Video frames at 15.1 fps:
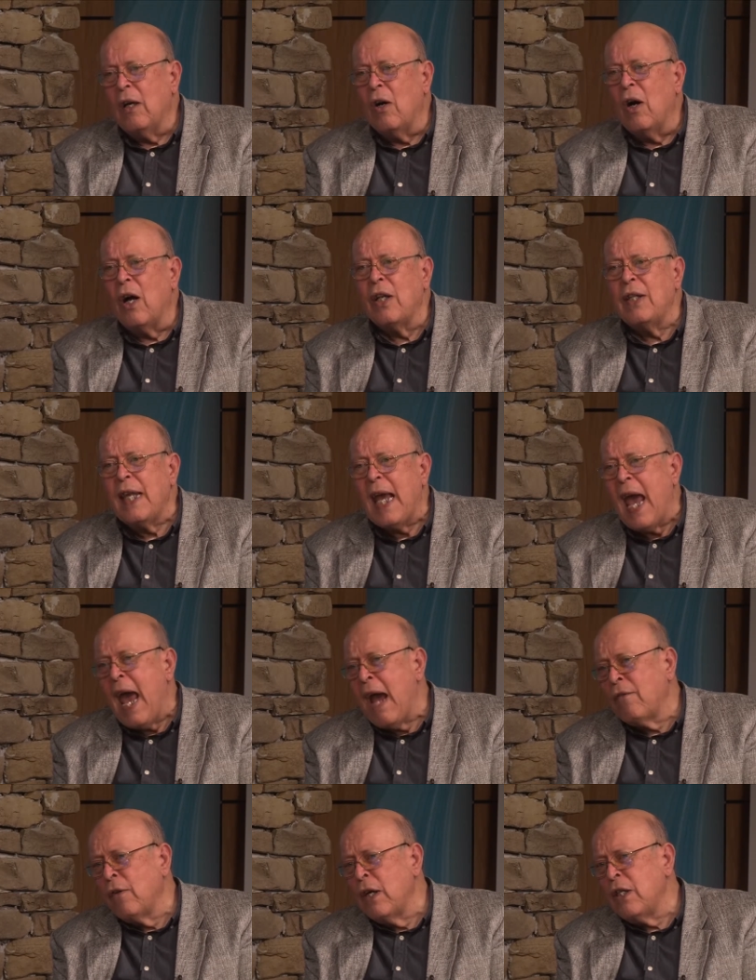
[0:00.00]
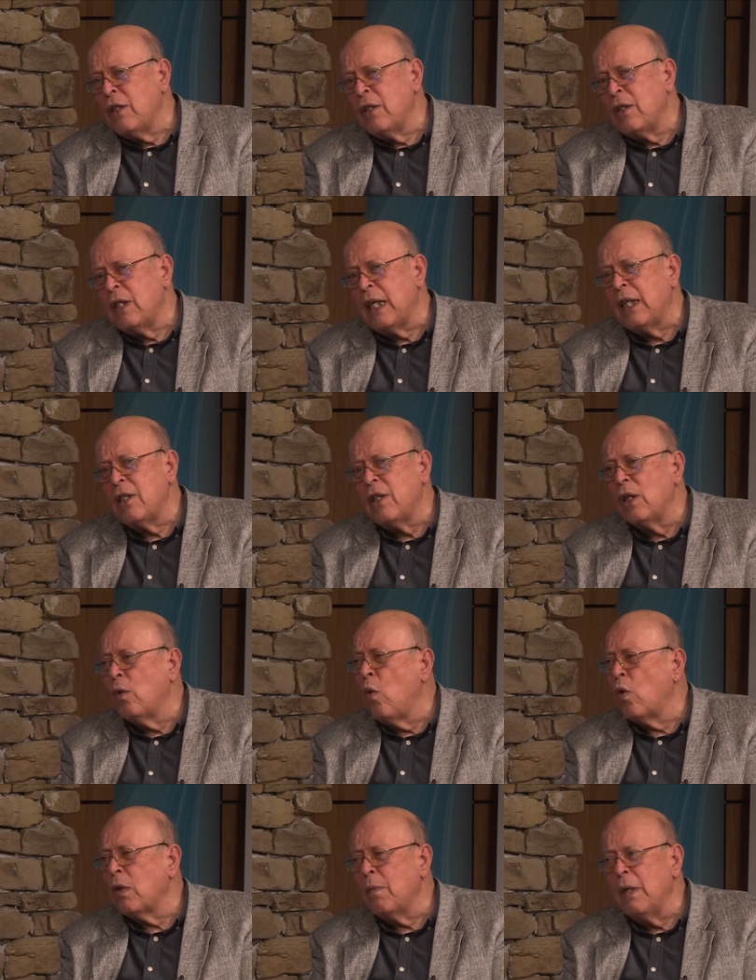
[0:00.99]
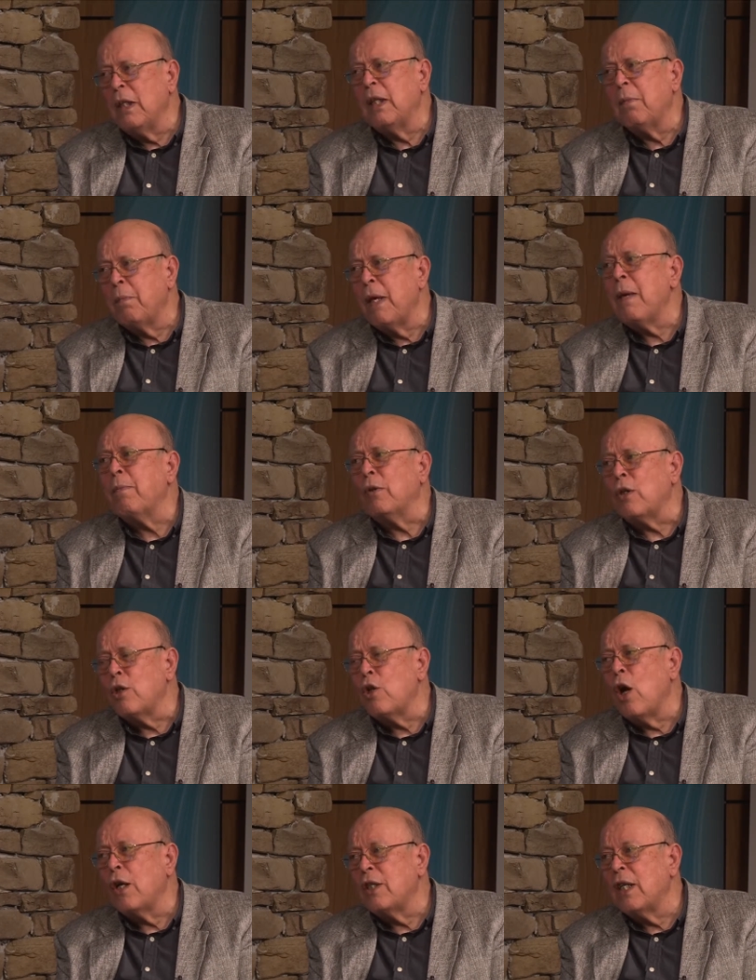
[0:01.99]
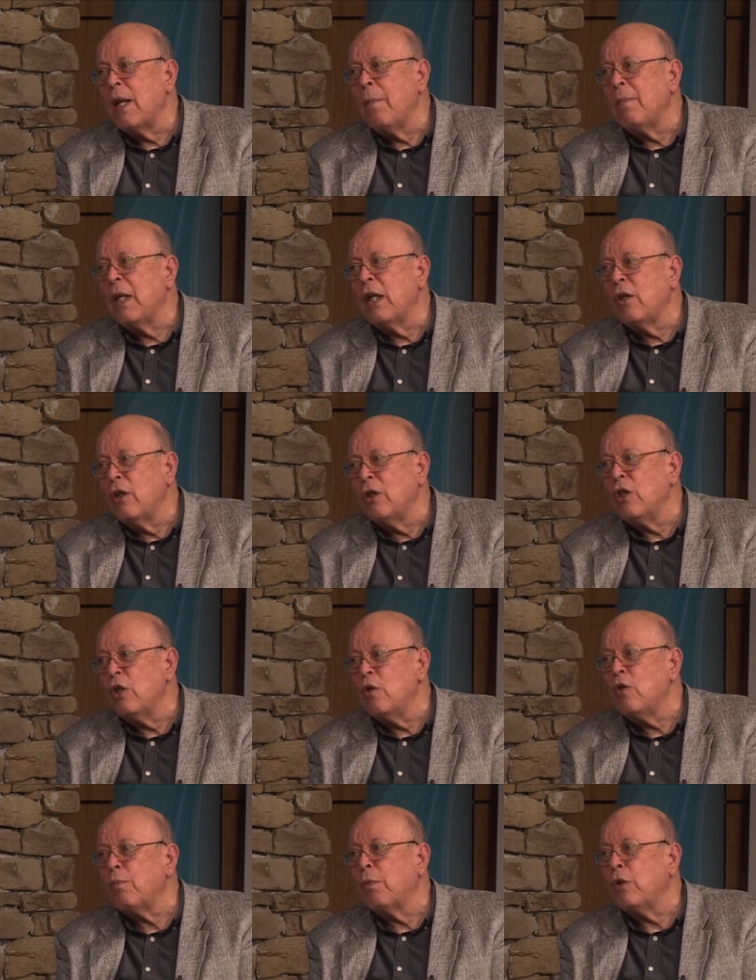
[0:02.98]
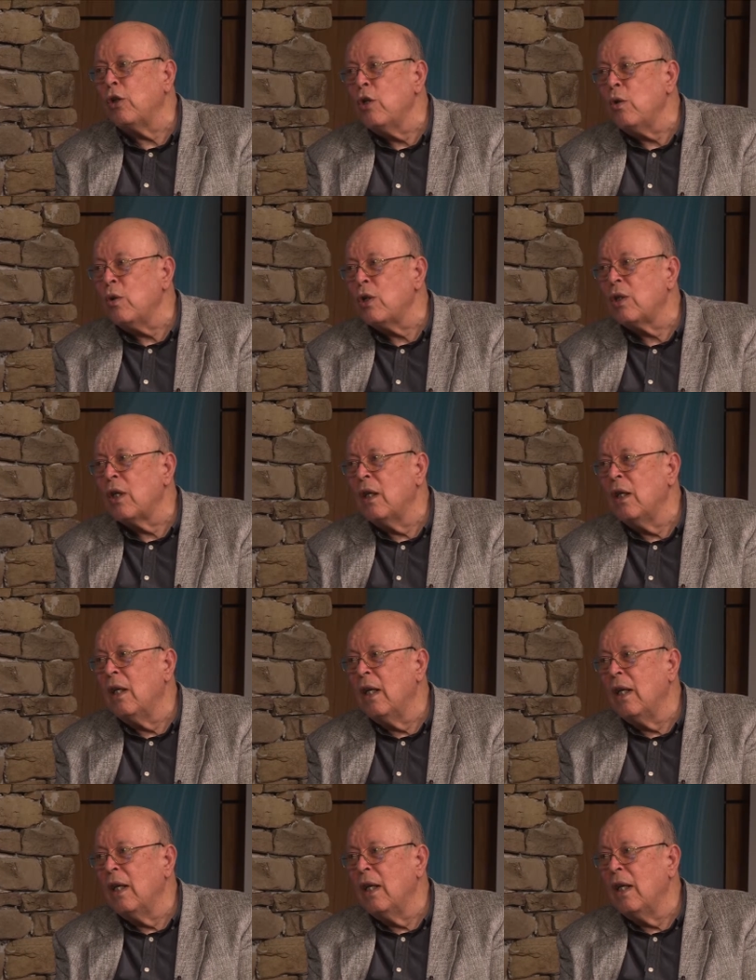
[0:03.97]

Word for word: on the average, six and a quarter million people saw something good news produced